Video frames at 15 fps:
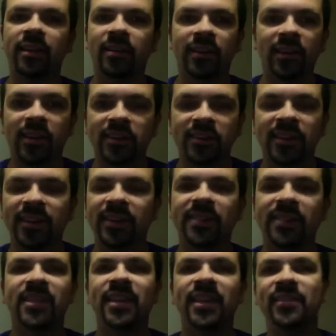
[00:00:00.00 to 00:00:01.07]
Like I said
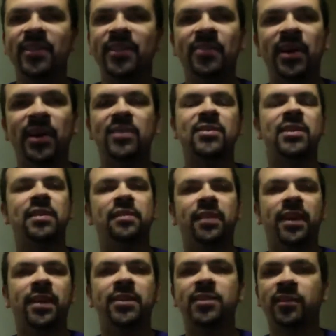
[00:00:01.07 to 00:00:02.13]
this evening, Barnsley
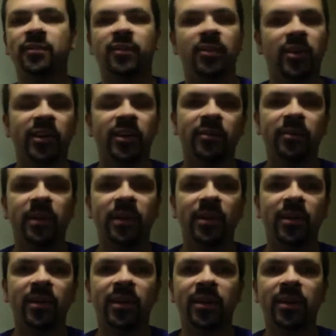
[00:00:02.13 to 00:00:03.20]
fans have kind of been
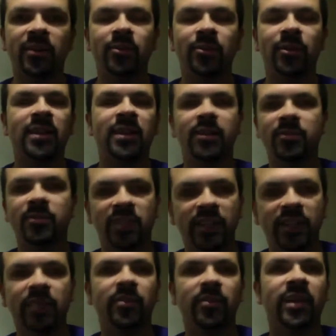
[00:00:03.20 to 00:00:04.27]
looking at Orlando
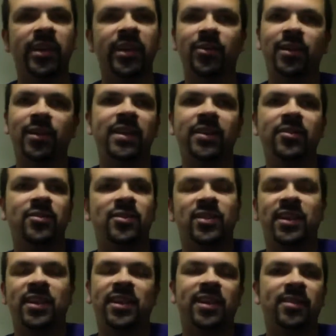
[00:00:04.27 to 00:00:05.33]
City UK, Orlando
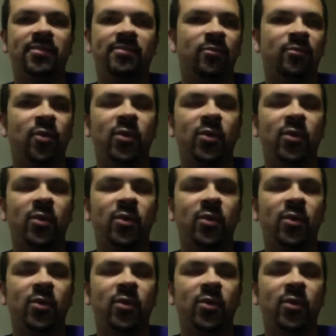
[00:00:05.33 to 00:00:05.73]
City, and what